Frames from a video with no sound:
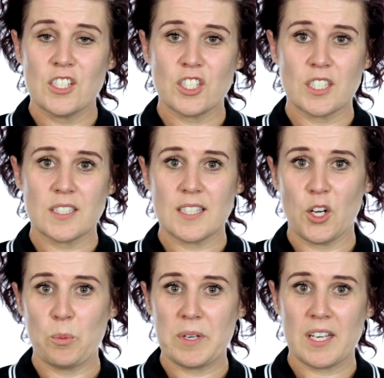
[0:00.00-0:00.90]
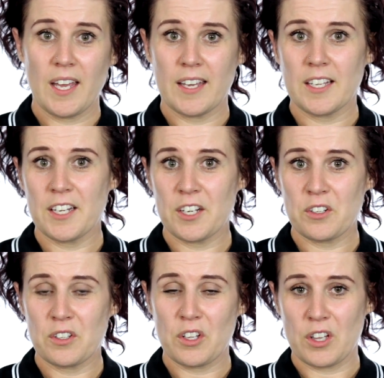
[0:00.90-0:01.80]
She is helping hang it out
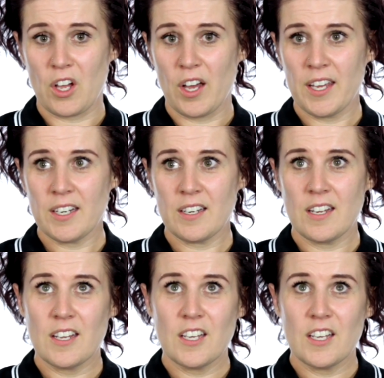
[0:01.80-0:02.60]
on the line.